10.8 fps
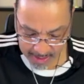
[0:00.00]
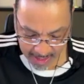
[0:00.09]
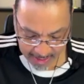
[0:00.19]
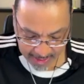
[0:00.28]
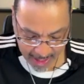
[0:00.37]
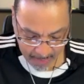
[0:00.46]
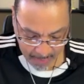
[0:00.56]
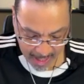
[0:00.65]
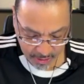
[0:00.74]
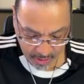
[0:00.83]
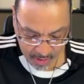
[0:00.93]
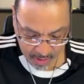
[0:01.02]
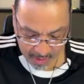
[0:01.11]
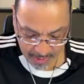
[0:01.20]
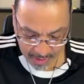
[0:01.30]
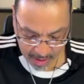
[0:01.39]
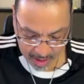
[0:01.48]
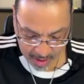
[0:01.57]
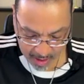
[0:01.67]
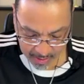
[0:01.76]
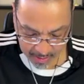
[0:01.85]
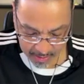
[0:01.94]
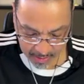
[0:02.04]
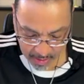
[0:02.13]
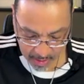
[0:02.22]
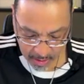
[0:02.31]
that they may serve other gods.